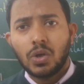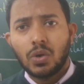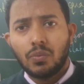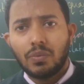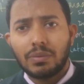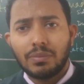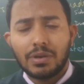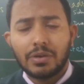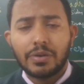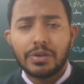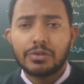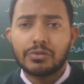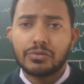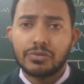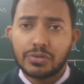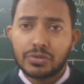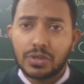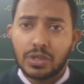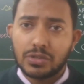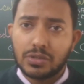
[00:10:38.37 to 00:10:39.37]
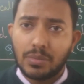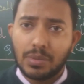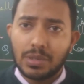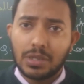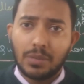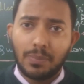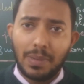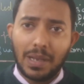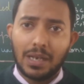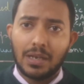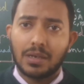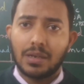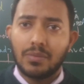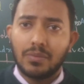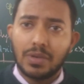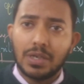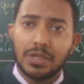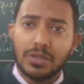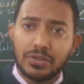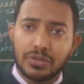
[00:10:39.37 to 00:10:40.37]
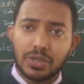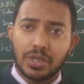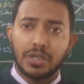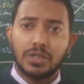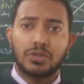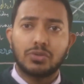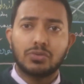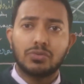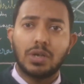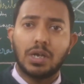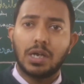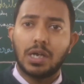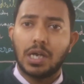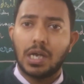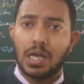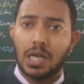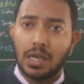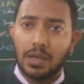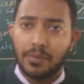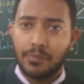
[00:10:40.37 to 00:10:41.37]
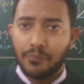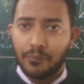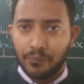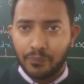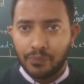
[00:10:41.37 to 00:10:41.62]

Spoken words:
When we're going to discuss about the parallelogram, we'll enter into the